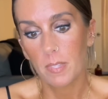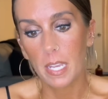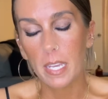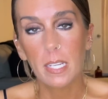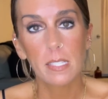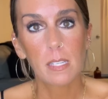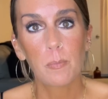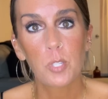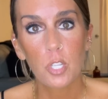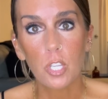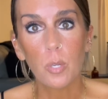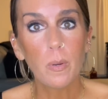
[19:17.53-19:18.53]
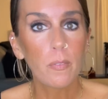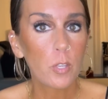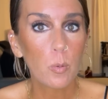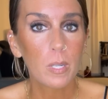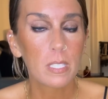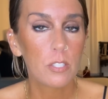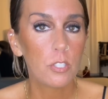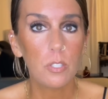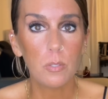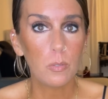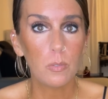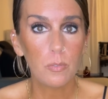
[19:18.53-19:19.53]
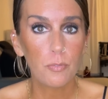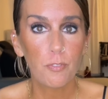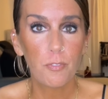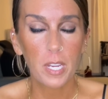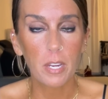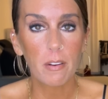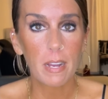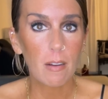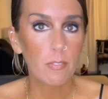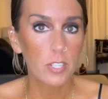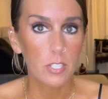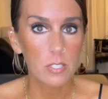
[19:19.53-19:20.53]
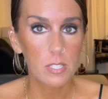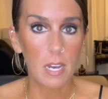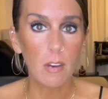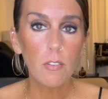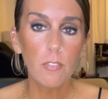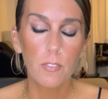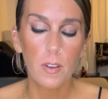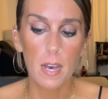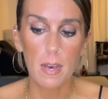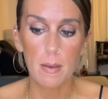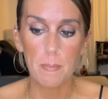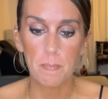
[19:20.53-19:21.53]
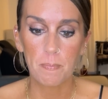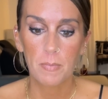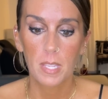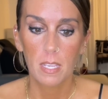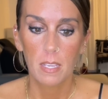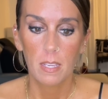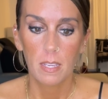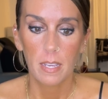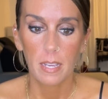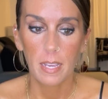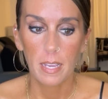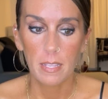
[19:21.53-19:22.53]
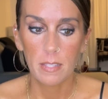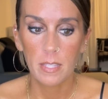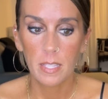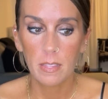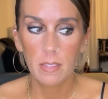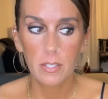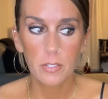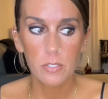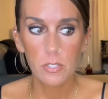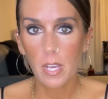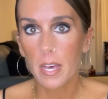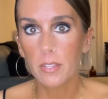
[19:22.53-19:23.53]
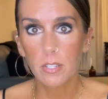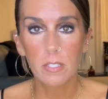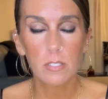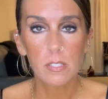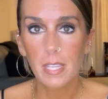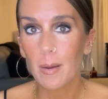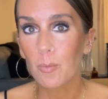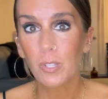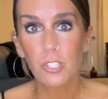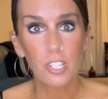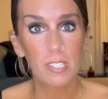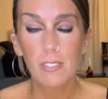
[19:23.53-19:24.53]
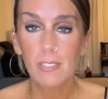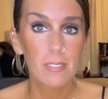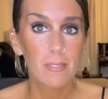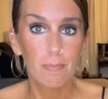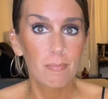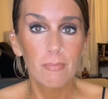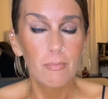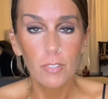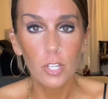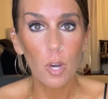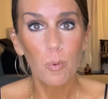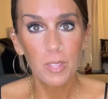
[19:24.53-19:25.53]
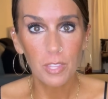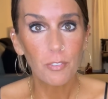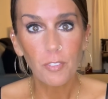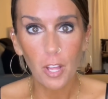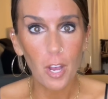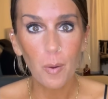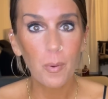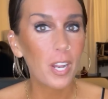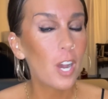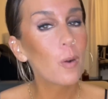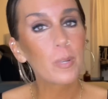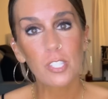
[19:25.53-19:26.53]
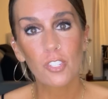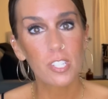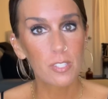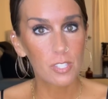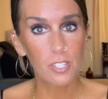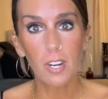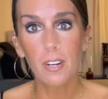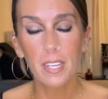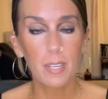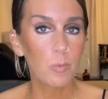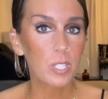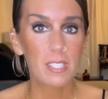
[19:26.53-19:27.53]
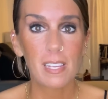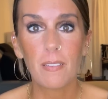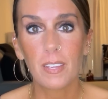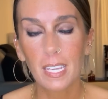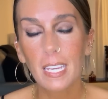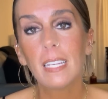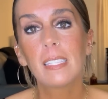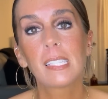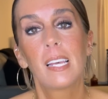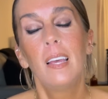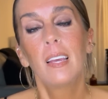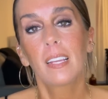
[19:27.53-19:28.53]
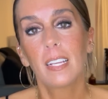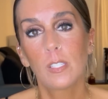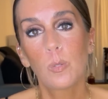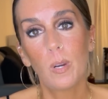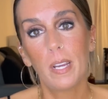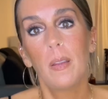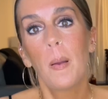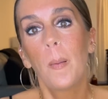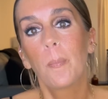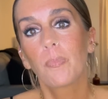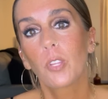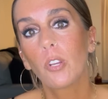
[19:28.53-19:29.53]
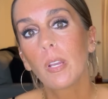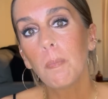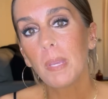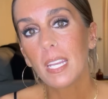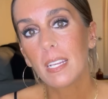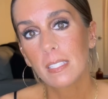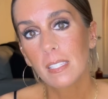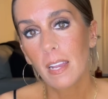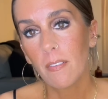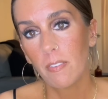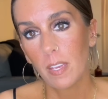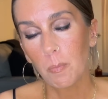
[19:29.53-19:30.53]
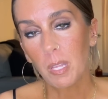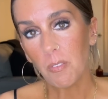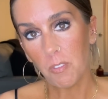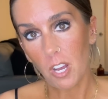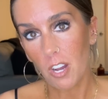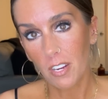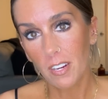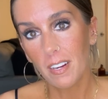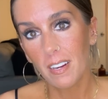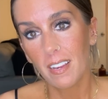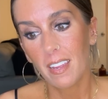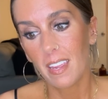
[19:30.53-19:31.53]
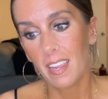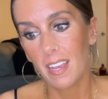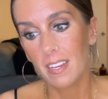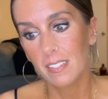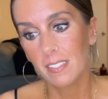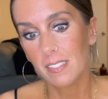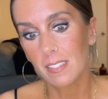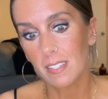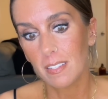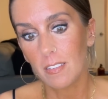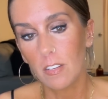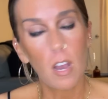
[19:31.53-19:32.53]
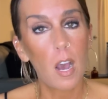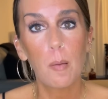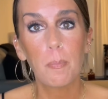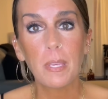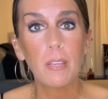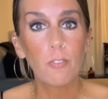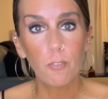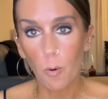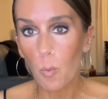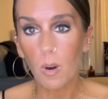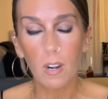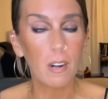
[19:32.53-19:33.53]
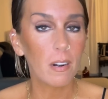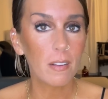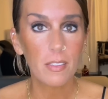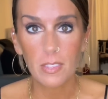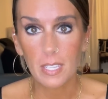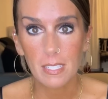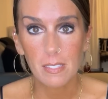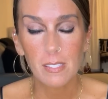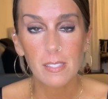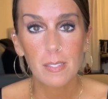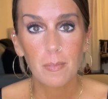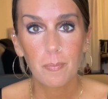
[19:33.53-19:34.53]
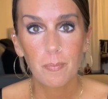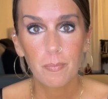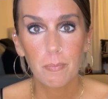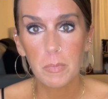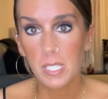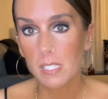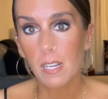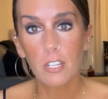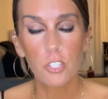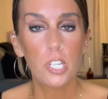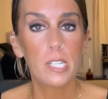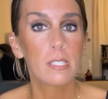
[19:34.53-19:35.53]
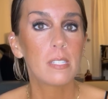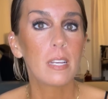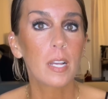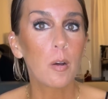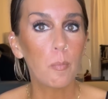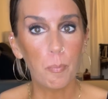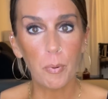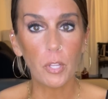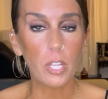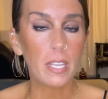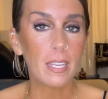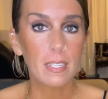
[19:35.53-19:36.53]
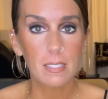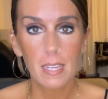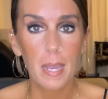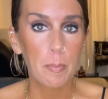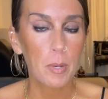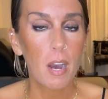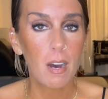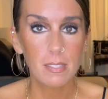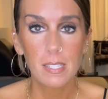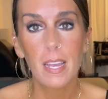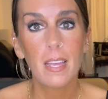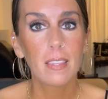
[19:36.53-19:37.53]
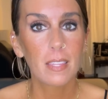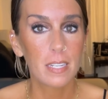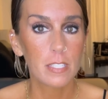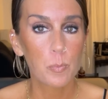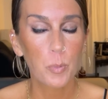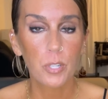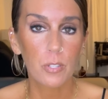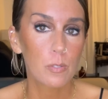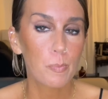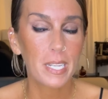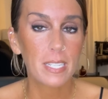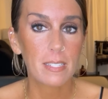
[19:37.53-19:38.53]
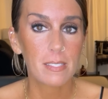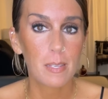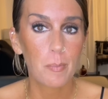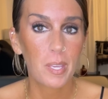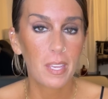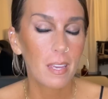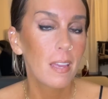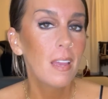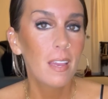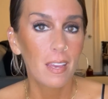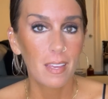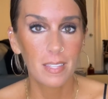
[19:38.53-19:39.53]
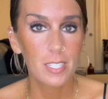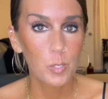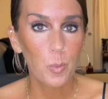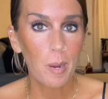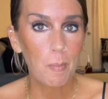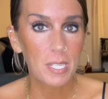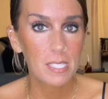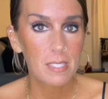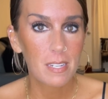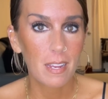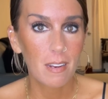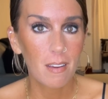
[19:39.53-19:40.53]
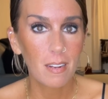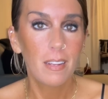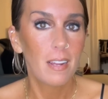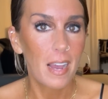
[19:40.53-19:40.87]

It's up to you if you want to figure it out for yourself. And then there's others that will just go with the flow and, oh, it's just snark and we're saving kids. Guess what? You can be anti-family vlogger and not be for this misogynistic bullying type content that is produced by DCP. And that's where I'm going to stand on it.